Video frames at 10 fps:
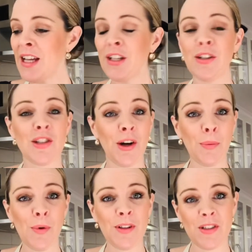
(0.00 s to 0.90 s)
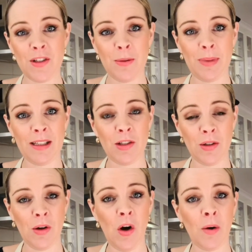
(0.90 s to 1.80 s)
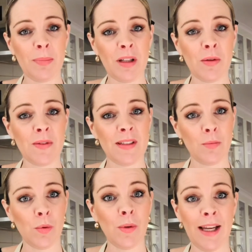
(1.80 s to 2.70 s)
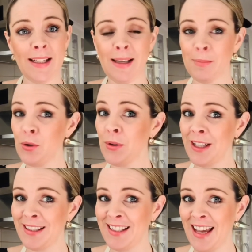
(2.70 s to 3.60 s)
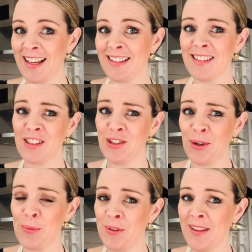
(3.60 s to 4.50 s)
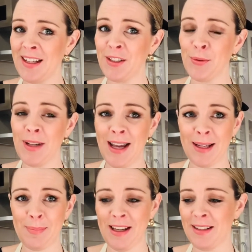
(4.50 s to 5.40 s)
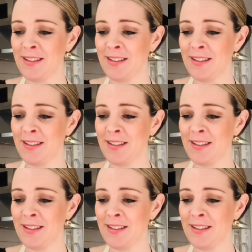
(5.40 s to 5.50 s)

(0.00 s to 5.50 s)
You don't want it to be too hot because it will end up cooking the eggs, and you don't want that in your cake batter.